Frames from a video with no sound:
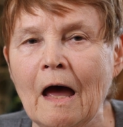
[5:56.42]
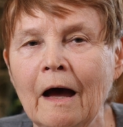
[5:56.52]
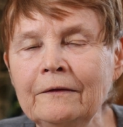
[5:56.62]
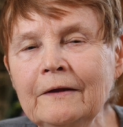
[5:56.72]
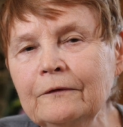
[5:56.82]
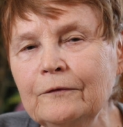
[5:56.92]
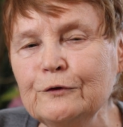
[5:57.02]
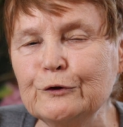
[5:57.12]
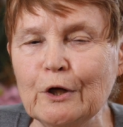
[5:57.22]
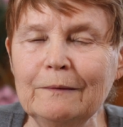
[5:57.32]
I think
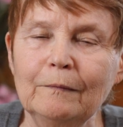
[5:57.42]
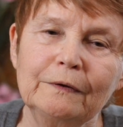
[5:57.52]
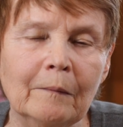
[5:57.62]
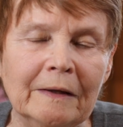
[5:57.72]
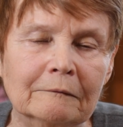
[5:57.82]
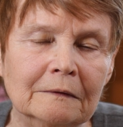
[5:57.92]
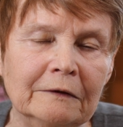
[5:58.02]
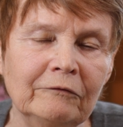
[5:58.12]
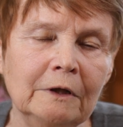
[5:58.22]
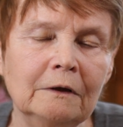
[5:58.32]
this statement about
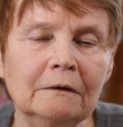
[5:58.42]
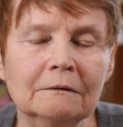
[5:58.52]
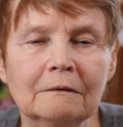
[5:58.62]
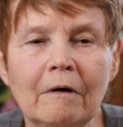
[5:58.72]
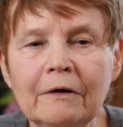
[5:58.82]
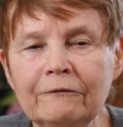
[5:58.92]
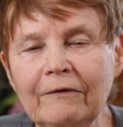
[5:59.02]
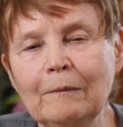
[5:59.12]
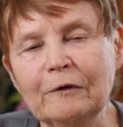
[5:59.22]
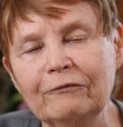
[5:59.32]
living on a
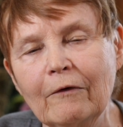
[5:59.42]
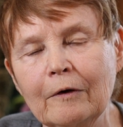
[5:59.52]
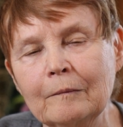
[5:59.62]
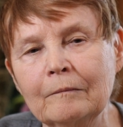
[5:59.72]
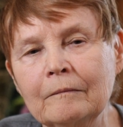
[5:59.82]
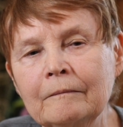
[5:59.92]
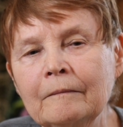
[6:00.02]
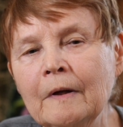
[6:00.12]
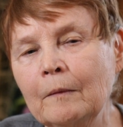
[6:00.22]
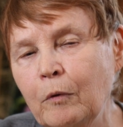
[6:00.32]
family farm
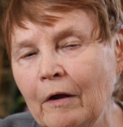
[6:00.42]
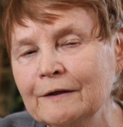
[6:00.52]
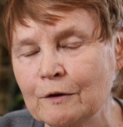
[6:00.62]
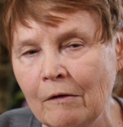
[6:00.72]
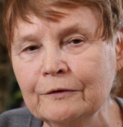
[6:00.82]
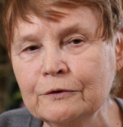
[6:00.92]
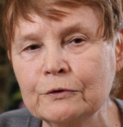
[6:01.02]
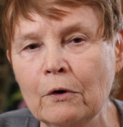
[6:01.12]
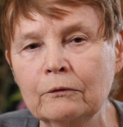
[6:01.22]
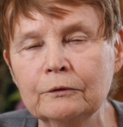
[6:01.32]
applies
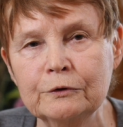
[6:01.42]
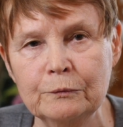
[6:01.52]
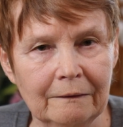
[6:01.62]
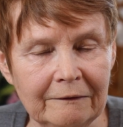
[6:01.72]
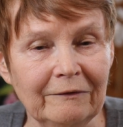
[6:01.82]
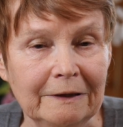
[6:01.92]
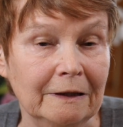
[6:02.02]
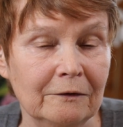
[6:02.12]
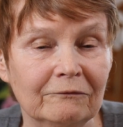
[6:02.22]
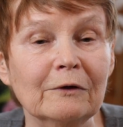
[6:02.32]
also to living
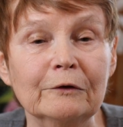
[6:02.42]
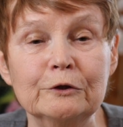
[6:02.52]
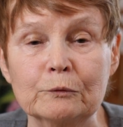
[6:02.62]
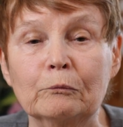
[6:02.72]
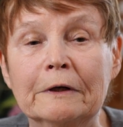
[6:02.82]
in the village of